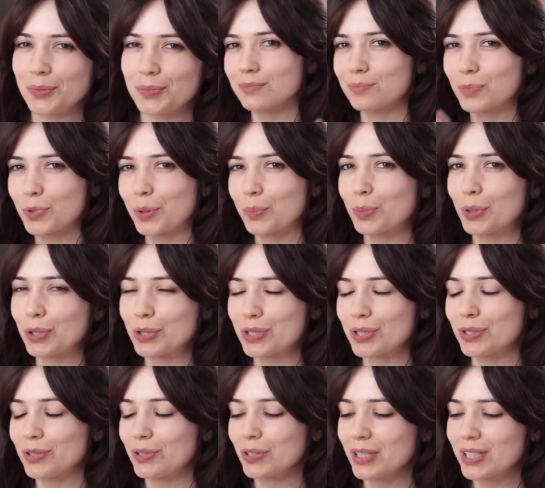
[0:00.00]
more
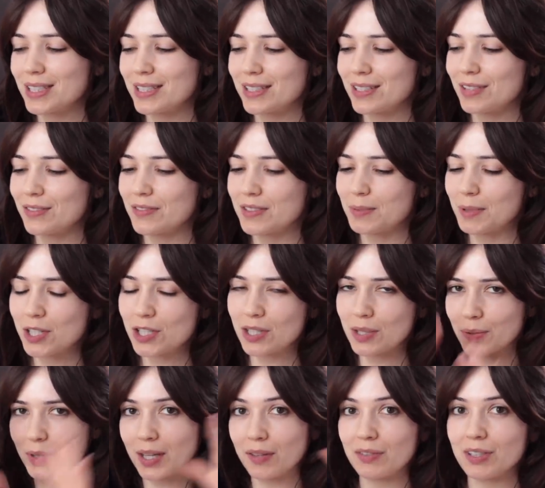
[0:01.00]
personal and stuff,
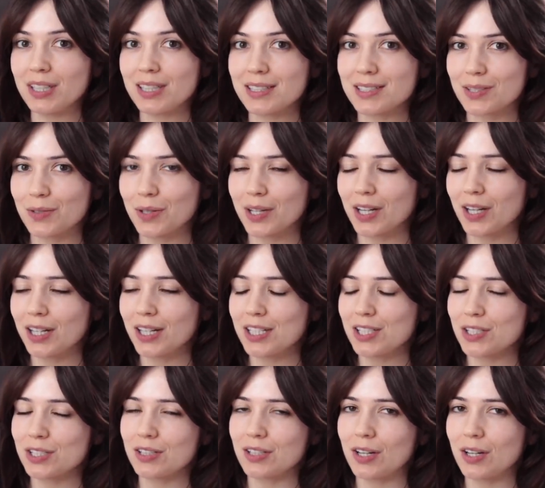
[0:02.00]
especially with everything that's going on. I
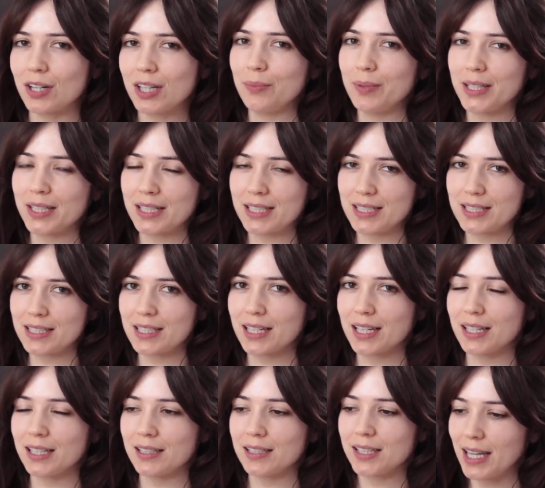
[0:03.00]
just thought it'd be nice to
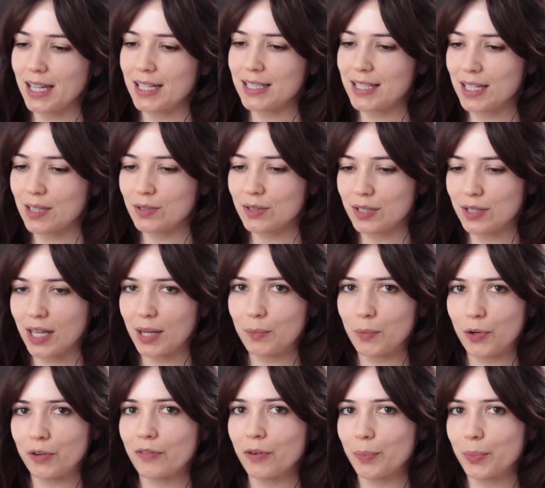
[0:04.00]
kind of get down to like
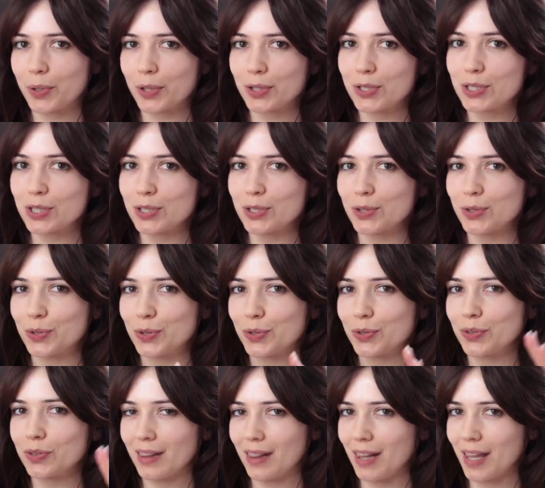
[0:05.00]
more of a
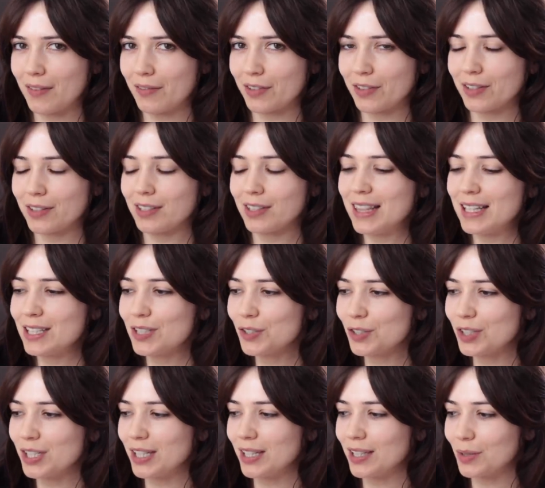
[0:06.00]
personal level. This
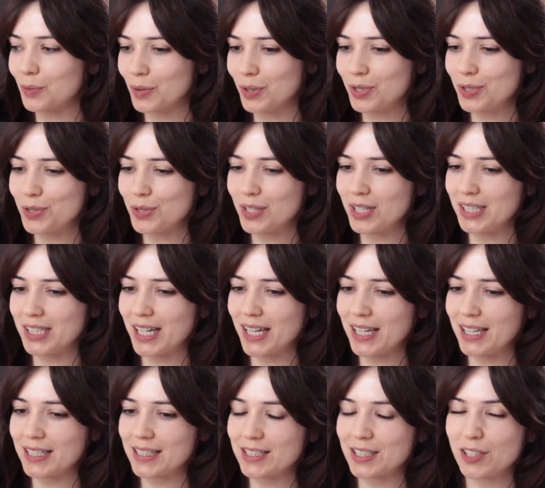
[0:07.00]
routine I want to do
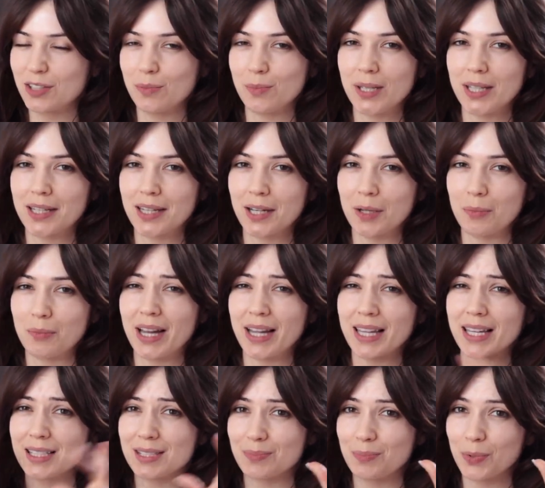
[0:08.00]
today is going to be kind of, I
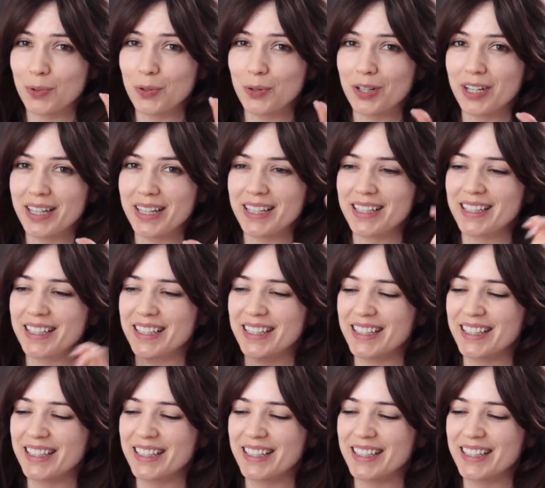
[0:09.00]
guess, boring,